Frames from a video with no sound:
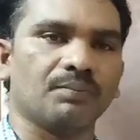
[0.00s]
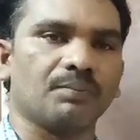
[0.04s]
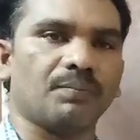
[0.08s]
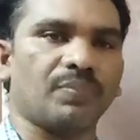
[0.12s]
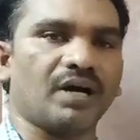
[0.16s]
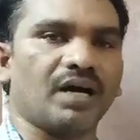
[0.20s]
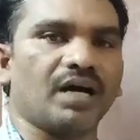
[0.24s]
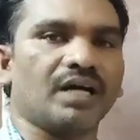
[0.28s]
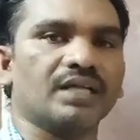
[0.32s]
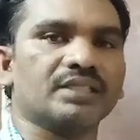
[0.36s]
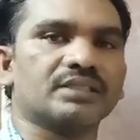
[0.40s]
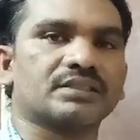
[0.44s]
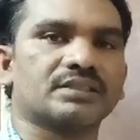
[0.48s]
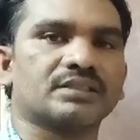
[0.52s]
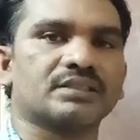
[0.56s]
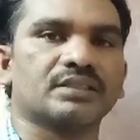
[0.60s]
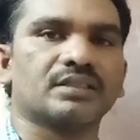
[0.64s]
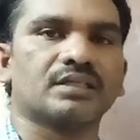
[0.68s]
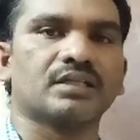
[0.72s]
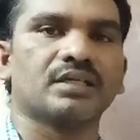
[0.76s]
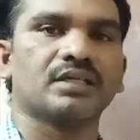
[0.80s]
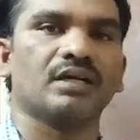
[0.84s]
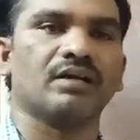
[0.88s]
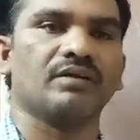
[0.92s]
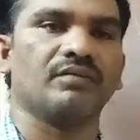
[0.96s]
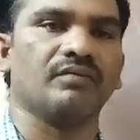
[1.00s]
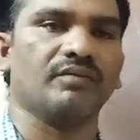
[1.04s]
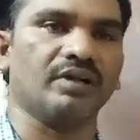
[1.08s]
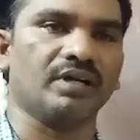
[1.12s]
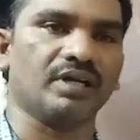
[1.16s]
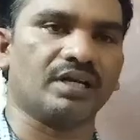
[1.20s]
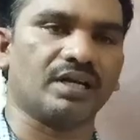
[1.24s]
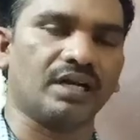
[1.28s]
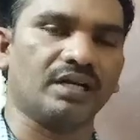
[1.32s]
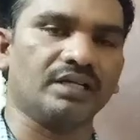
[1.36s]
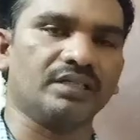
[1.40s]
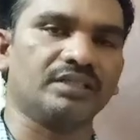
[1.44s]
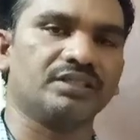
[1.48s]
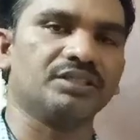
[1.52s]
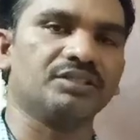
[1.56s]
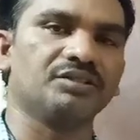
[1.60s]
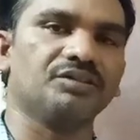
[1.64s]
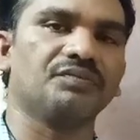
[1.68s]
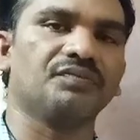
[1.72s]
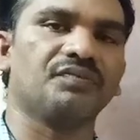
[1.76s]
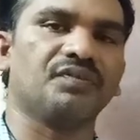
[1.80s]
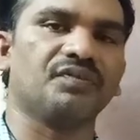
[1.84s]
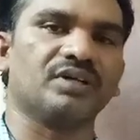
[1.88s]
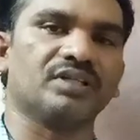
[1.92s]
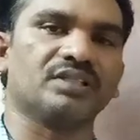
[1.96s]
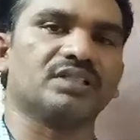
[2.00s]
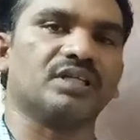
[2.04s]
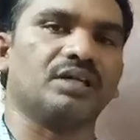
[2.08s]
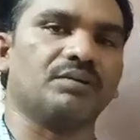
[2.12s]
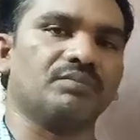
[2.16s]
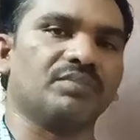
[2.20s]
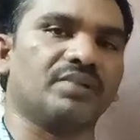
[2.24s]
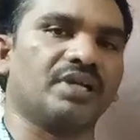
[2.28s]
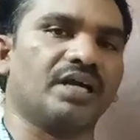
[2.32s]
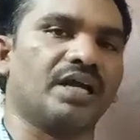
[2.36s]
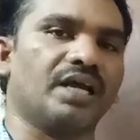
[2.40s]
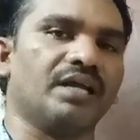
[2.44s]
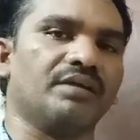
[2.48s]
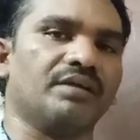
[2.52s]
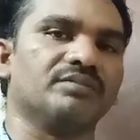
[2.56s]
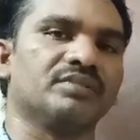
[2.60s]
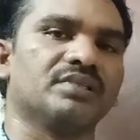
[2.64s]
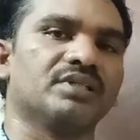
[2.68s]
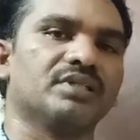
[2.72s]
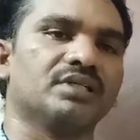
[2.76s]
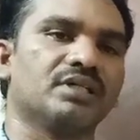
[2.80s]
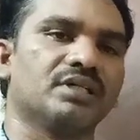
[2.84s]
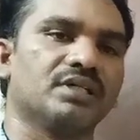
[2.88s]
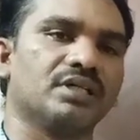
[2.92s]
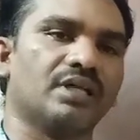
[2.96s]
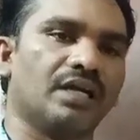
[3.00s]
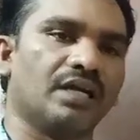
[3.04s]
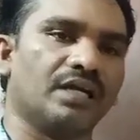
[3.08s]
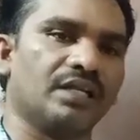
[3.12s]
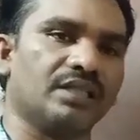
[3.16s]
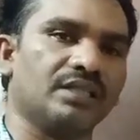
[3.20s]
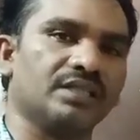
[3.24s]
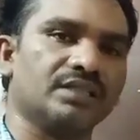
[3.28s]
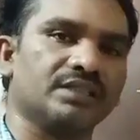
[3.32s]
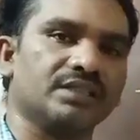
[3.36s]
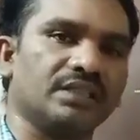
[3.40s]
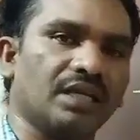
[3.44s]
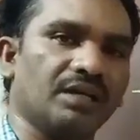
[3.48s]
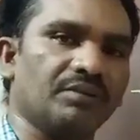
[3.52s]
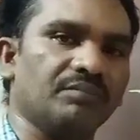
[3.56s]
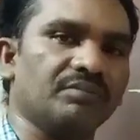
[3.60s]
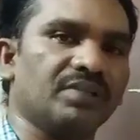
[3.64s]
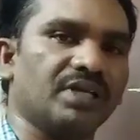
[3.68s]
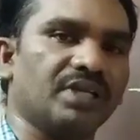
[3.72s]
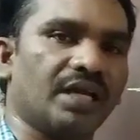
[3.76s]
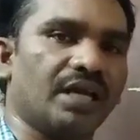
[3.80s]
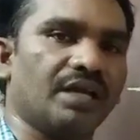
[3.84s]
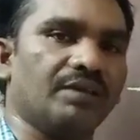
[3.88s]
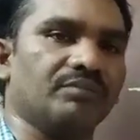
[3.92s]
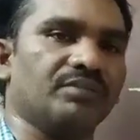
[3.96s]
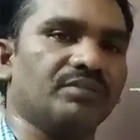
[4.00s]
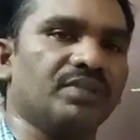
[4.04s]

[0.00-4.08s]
past will continue for some time at the same time.